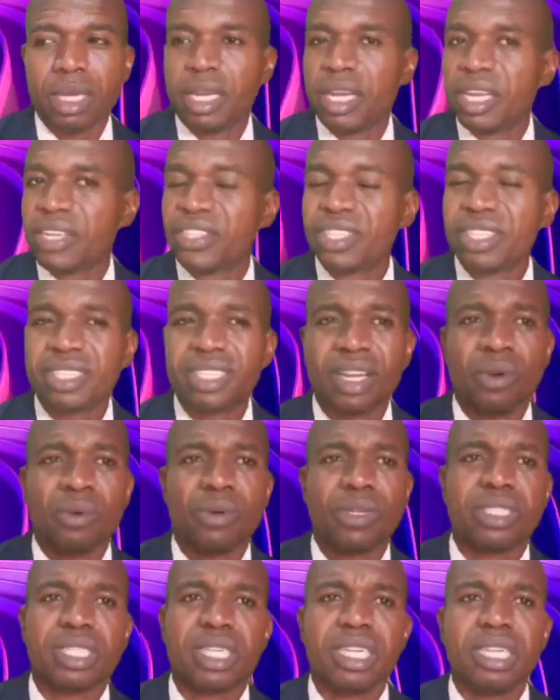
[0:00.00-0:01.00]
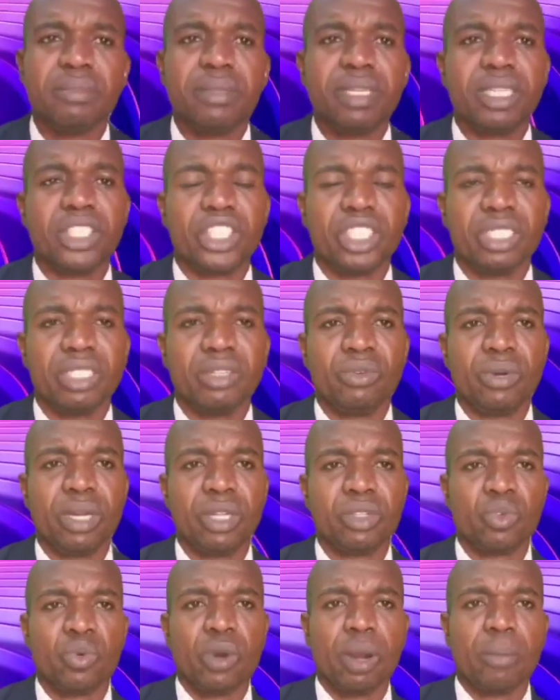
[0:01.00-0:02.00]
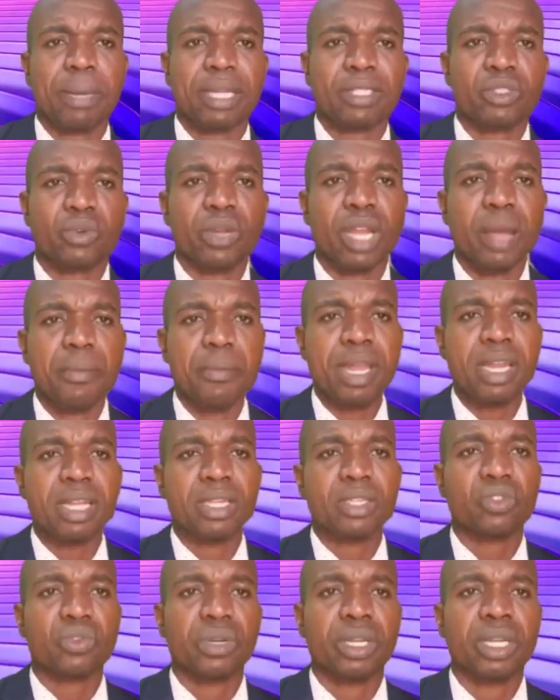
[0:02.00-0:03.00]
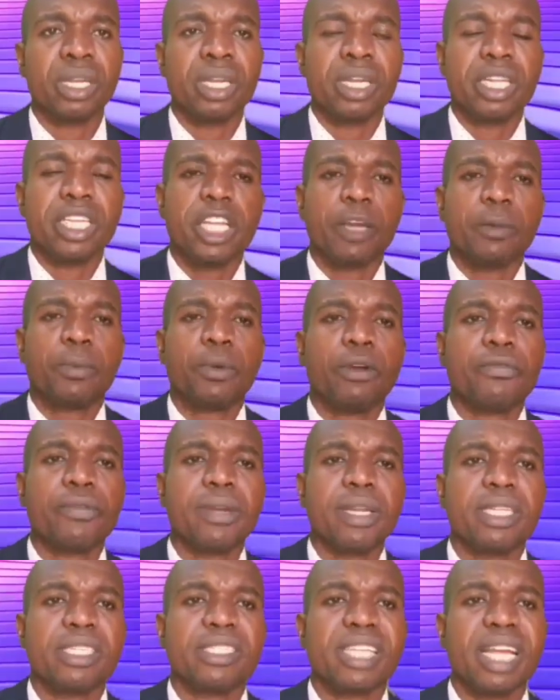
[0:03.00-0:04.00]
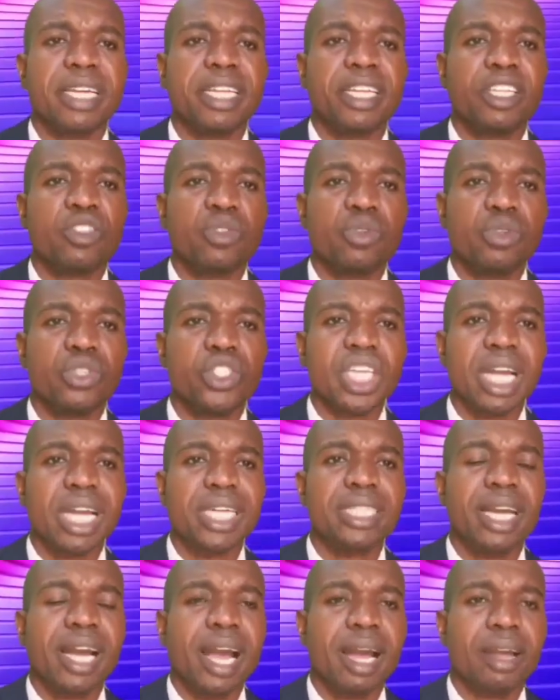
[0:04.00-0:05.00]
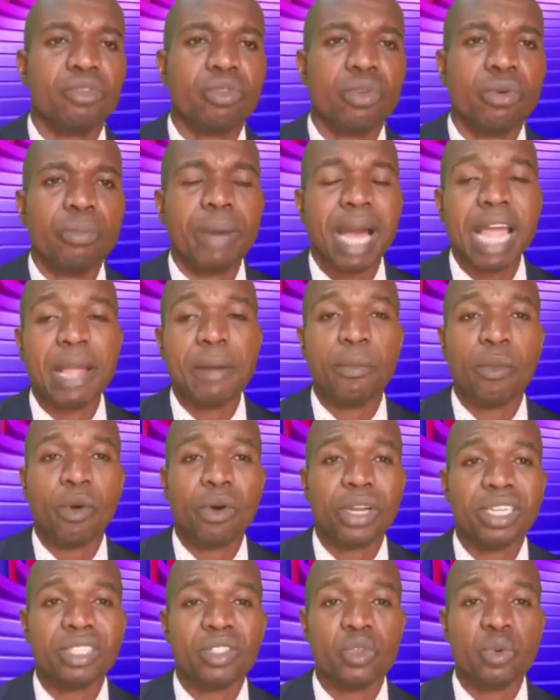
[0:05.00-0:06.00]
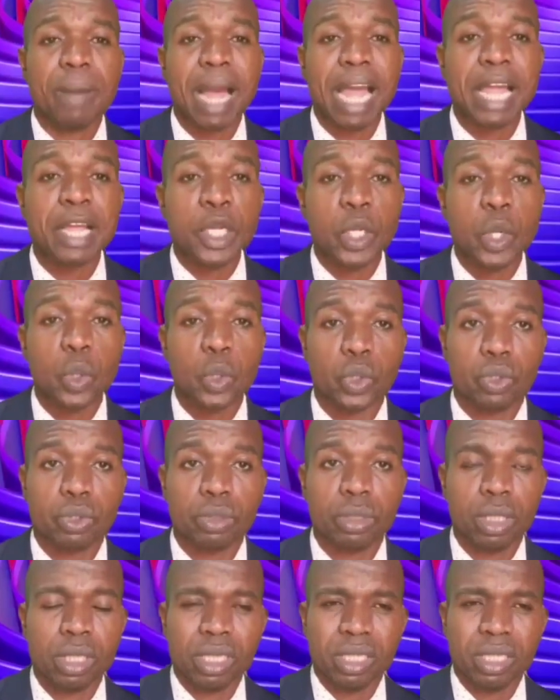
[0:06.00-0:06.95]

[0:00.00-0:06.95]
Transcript: A sister was telling me she went to one particular ministry. The prophet decided to charge her to buy money, to buy goat.